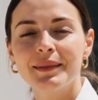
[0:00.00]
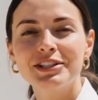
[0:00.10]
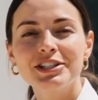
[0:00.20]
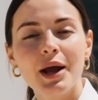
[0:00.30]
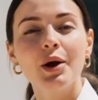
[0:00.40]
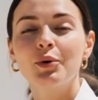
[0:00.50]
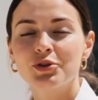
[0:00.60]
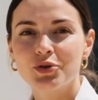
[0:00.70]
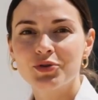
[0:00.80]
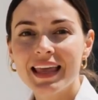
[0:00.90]
So,
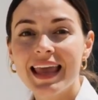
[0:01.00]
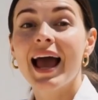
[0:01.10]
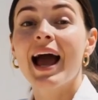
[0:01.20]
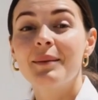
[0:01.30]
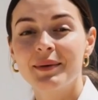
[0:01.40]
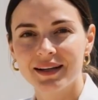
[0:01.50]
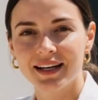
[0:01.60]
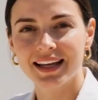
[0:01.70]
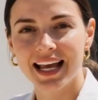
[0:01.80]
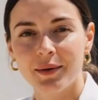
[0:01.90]
to recap,
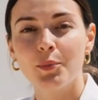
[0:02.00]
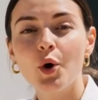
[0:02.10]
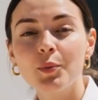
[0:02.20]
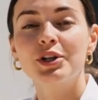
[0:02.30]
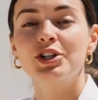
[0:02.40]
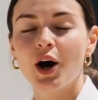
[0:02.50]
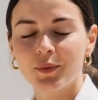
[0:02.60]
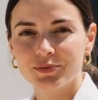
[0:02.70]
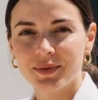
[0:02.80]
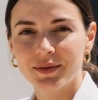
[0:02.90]
get a proper
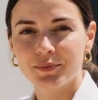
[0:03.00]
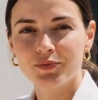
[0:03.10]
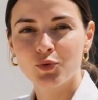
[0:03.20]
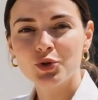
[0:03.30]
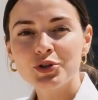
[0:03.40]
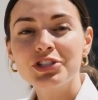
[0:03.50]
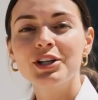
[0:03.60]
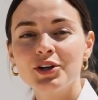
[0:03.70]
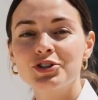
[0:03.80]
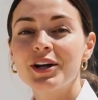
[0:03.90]
sharps bin before you
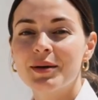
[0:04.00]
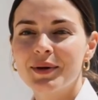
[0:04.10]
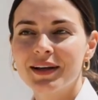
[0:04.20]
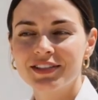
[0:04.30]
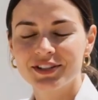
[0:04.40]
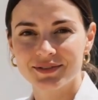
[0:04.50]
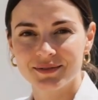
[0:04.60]
start treatment.